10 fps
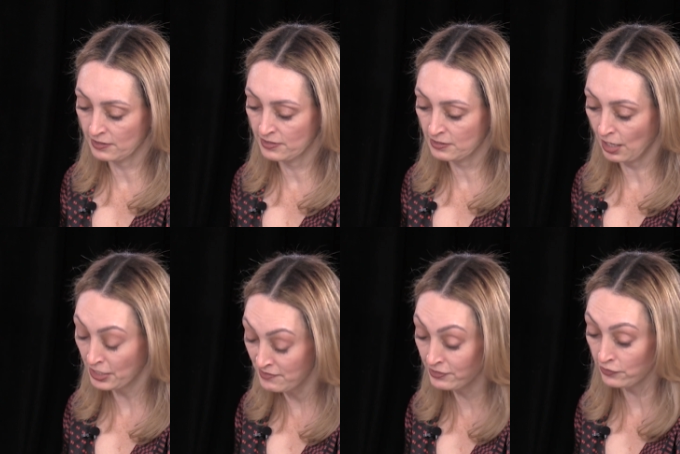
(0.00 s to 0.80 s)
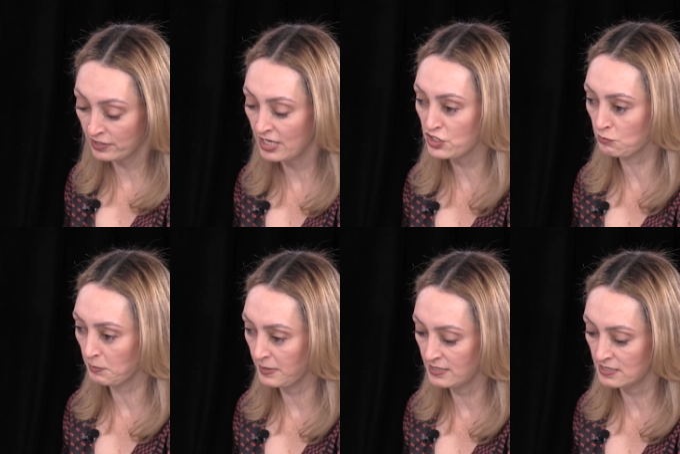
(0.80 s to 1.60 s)
the, our, even our
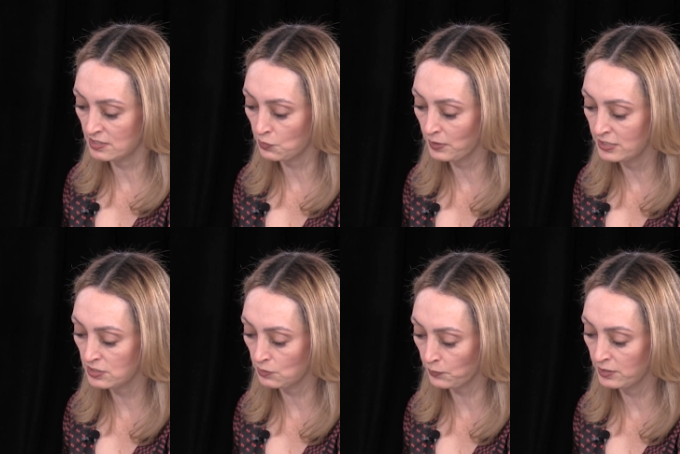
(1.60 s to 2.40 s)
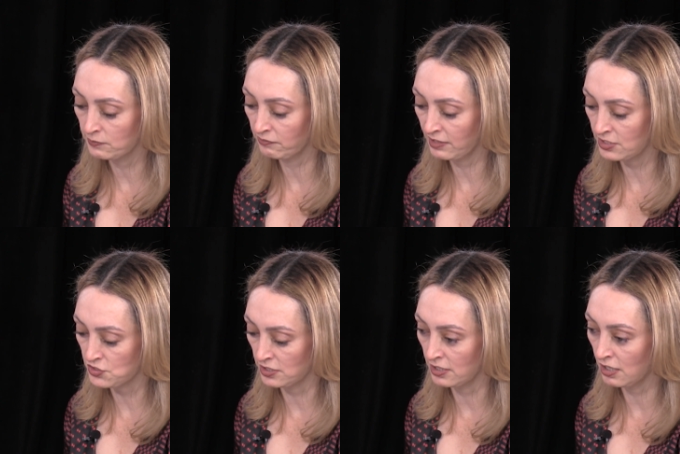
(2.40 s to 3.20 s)
customer base is a great, great
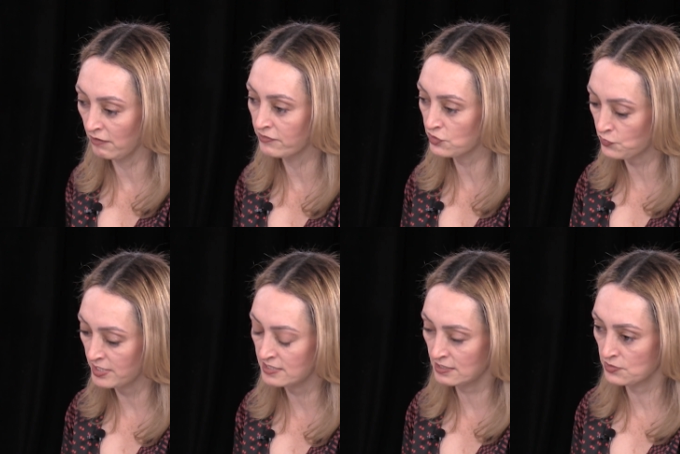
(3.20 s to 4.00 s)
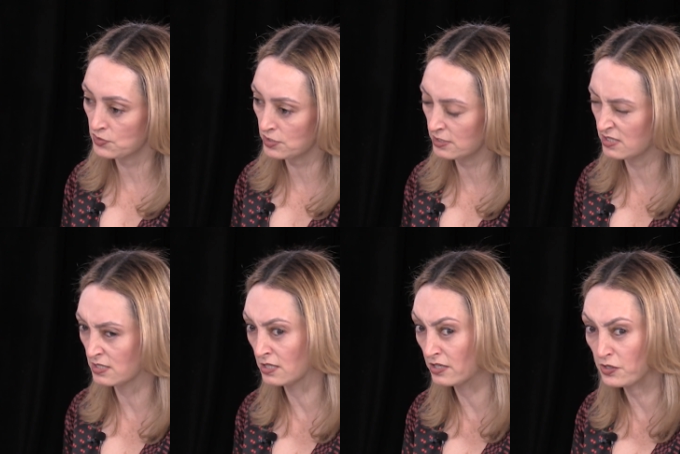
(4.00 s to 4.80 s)
reflection of the trends that you start to
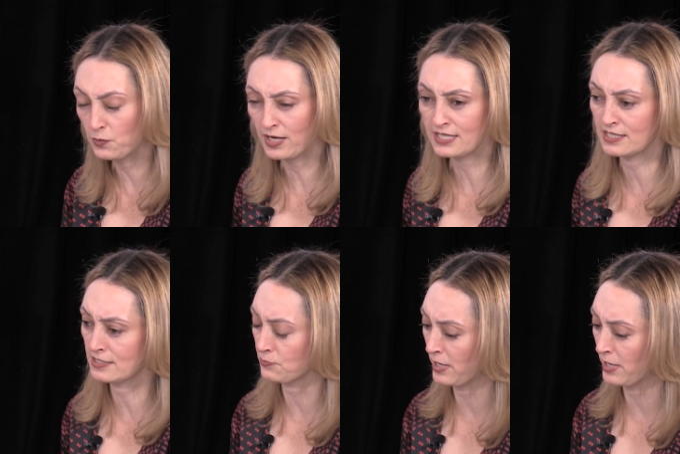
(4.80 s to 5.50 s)
see. The U.S.